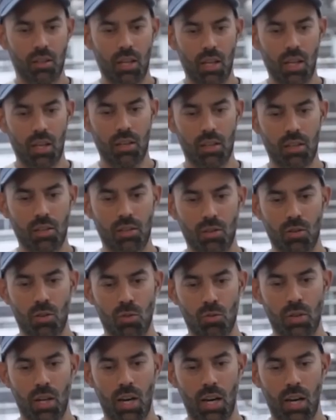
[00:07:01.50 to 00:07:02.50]
Then in
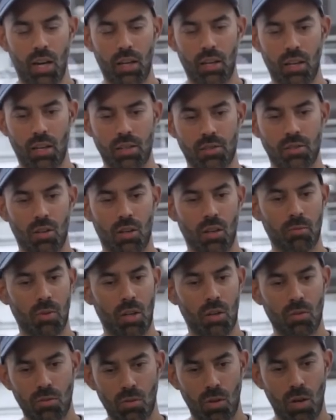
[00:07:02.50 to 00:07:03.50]
09, I started
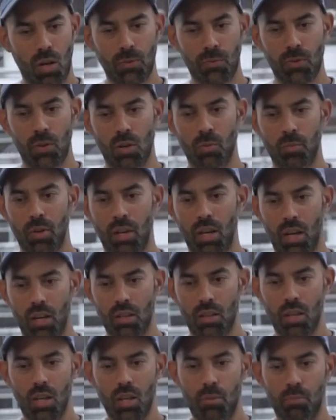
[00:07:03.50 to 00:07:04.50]
my own law firm and
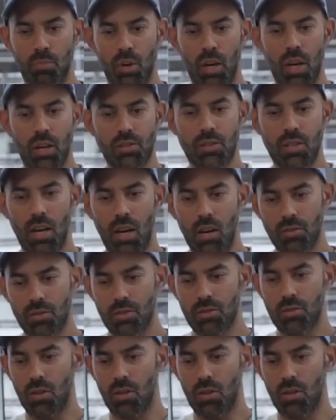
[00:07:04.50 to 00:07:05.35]
I branched out and